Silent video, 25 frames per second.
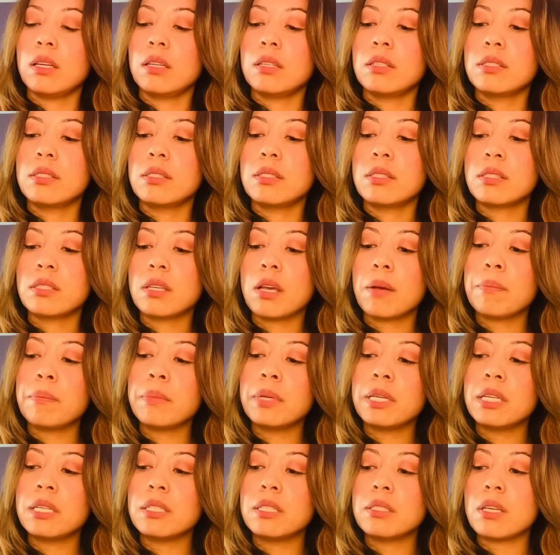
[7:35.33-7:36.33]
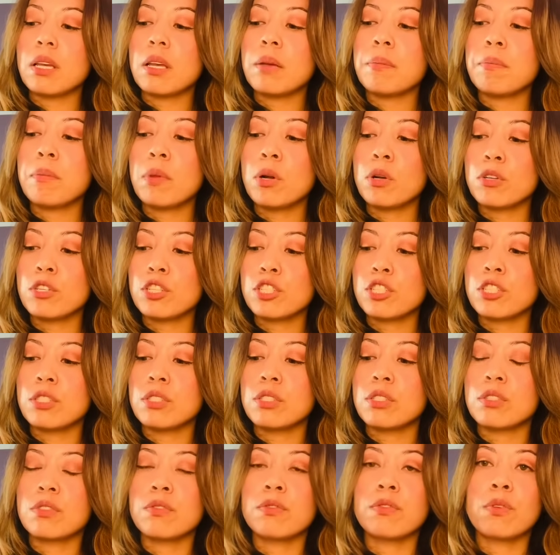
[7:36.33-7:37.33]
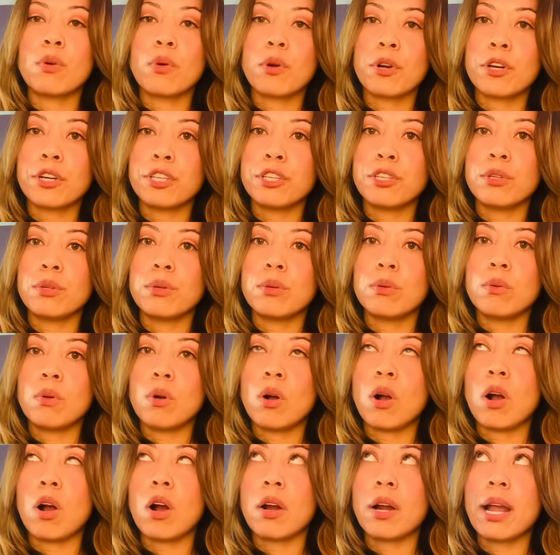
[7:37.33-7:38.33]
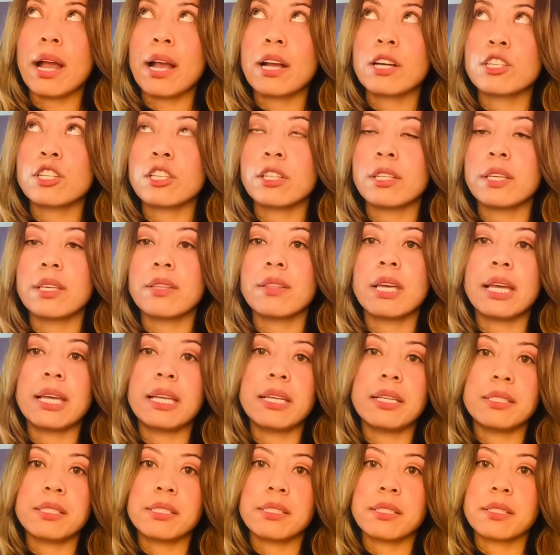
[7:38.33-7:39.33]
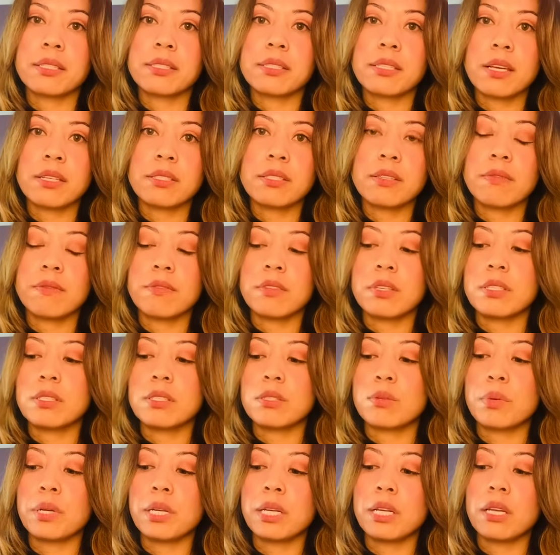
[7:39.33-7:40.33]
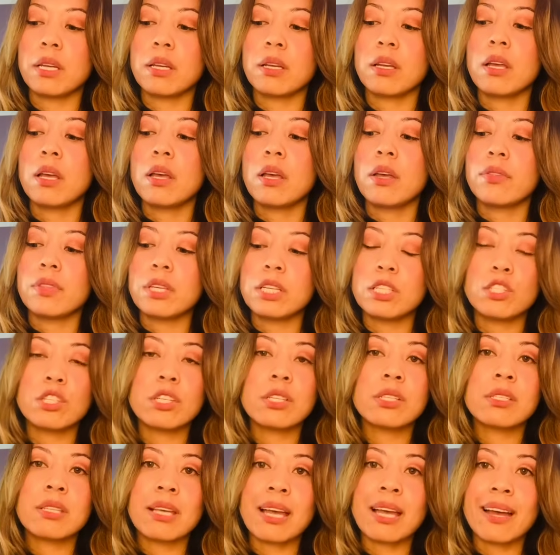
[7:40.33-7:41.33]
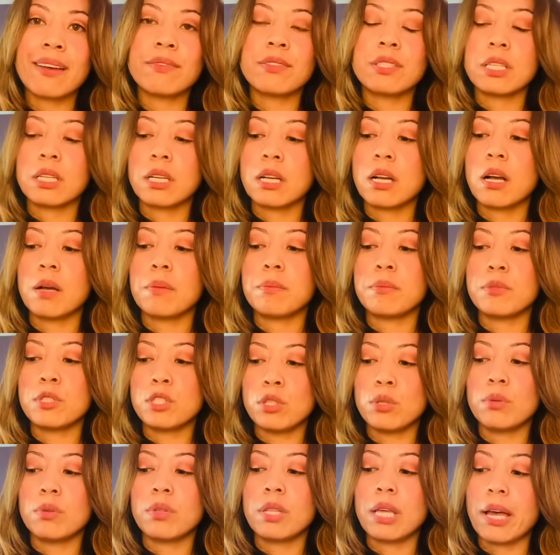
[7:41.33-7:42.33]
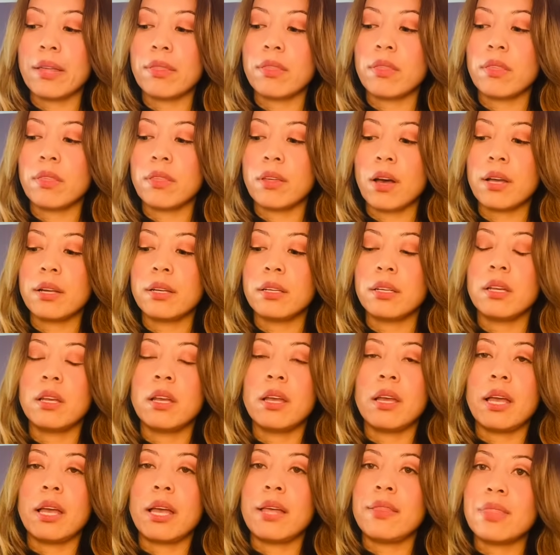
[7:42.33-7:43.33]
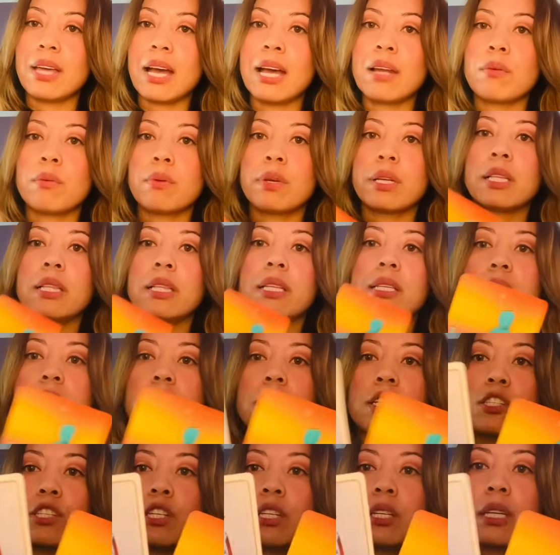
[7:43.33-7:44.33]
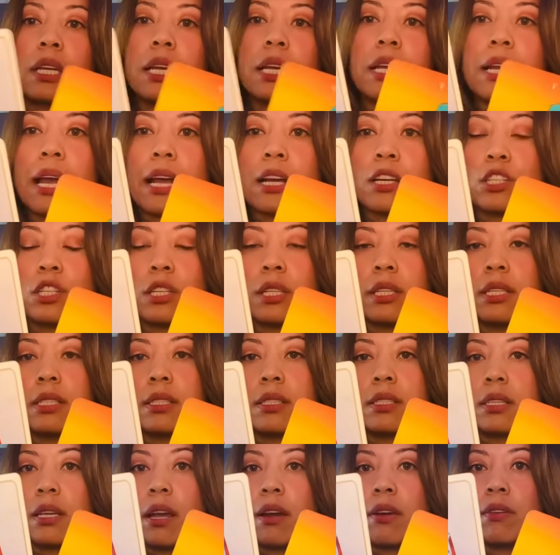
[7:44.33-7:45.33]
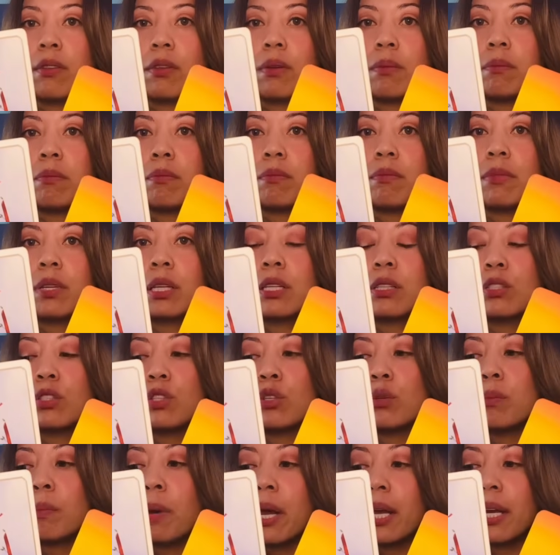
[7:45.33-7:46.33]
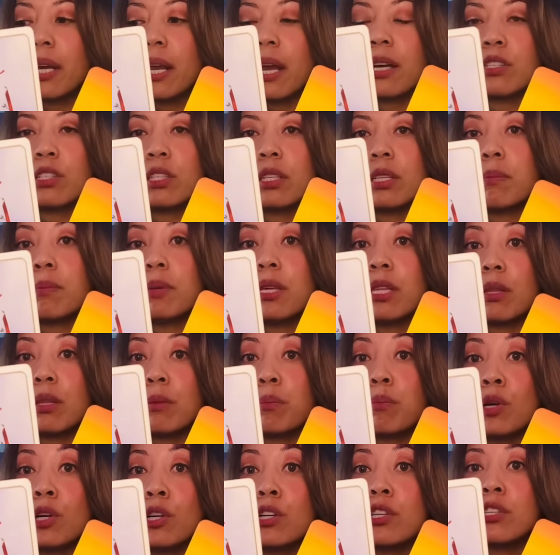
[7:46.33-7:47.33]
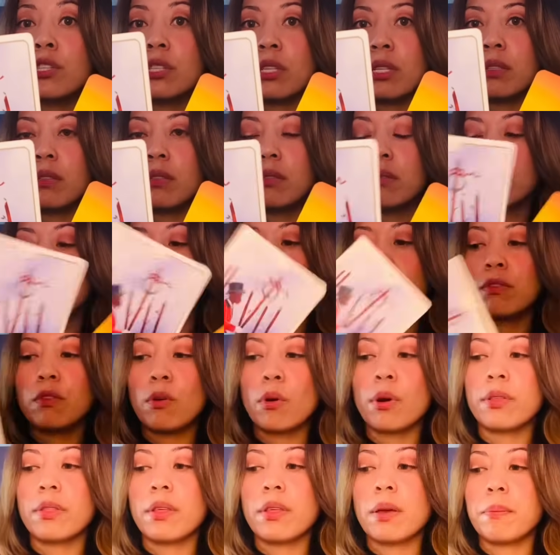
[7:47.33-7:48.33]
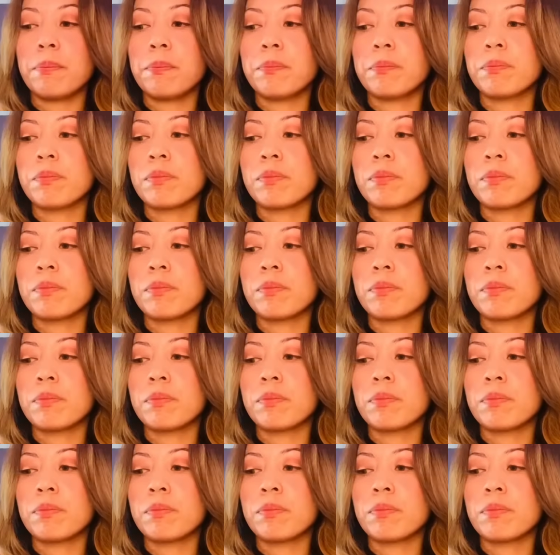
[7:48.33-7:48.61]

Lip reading: Somebody's emotions for you are actually the hidden success of this reading. They just have to come to that thought, and that realization can actually scare them because you might actually be the person for them.